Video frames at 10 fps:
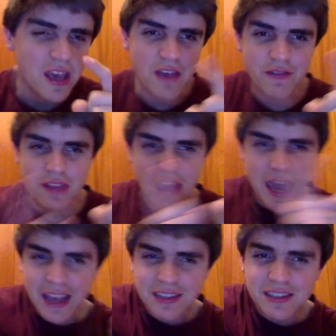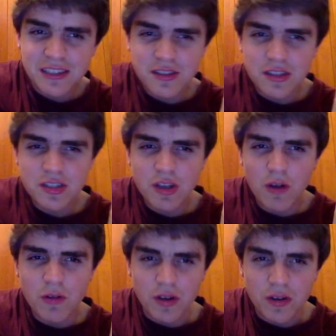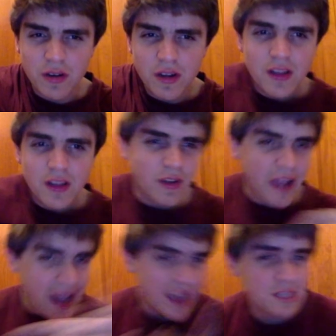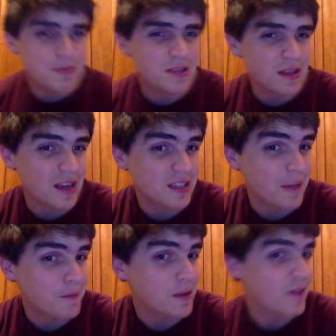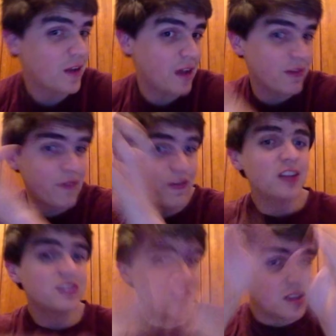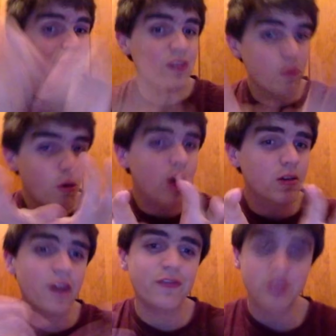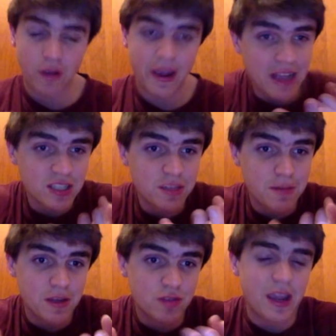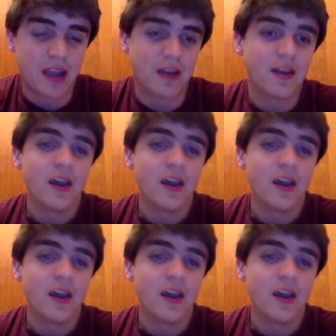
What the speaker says: If the acid is the donor, there has to be something accepted. If I have a faucet that's giving water off, there has to be a drain.